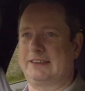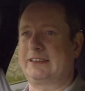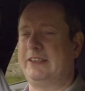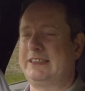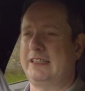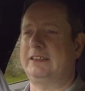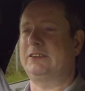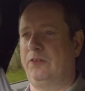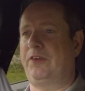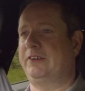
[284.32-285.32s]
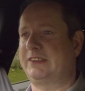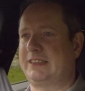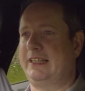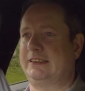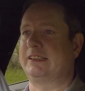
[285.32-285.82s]
So it does all those
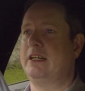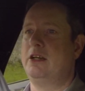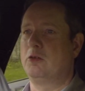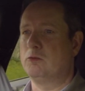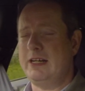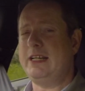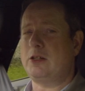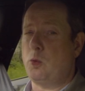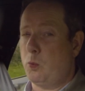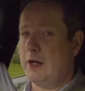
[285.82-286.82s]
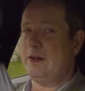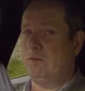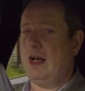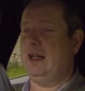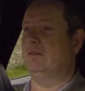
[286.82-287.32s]
things really quite
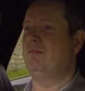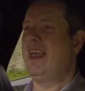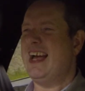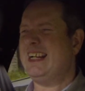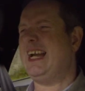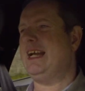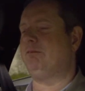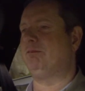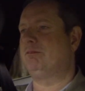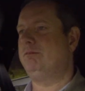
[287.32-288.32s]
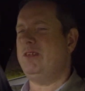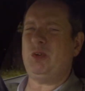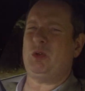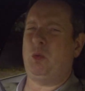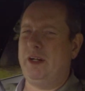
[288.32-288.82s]
well. Again, not
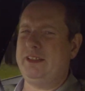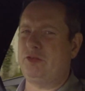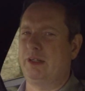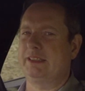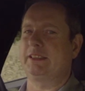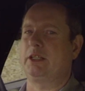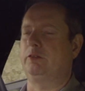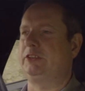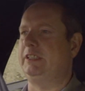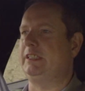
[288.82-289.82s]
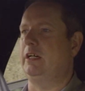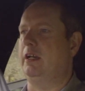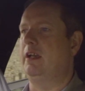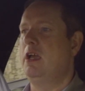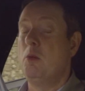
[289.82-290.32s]
quite as well as the Golf
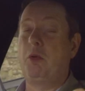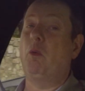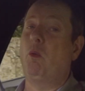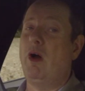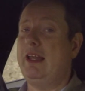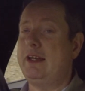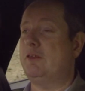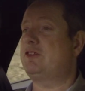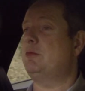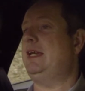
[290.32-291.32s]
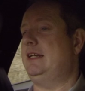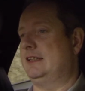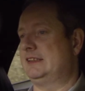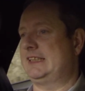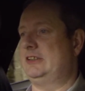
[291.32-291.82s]
GTI, but well enough to be in
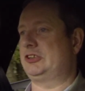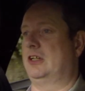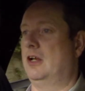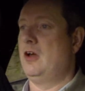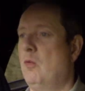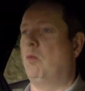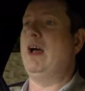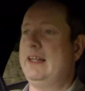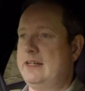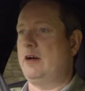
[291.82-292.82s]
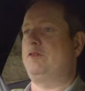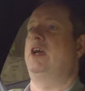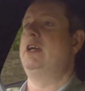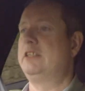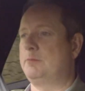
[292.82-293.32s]
contention, well enough
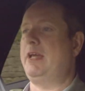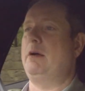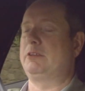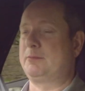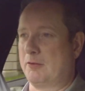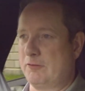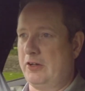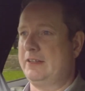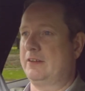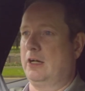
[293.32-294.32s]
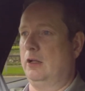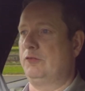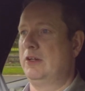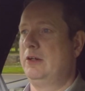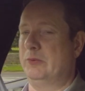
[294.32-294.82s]
to be able to provide the Golf
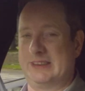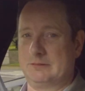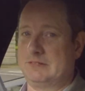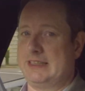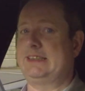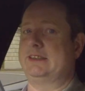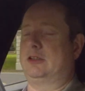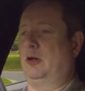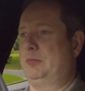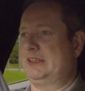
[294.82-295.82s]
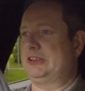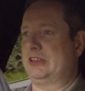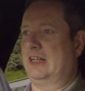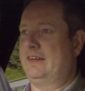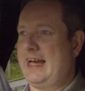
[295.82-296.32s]
with some decent
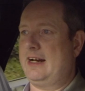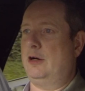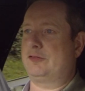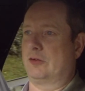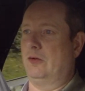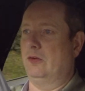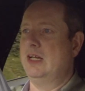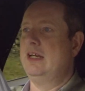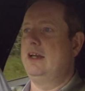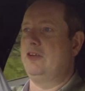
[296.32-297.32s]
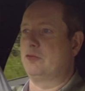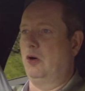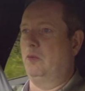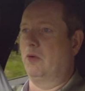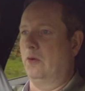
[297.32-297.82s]
competition. And that, after all, is
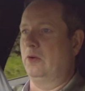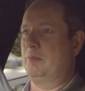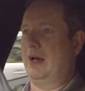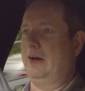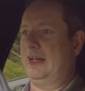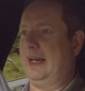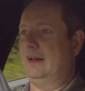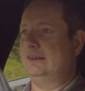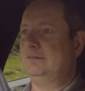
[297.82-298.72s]
what we're all about here.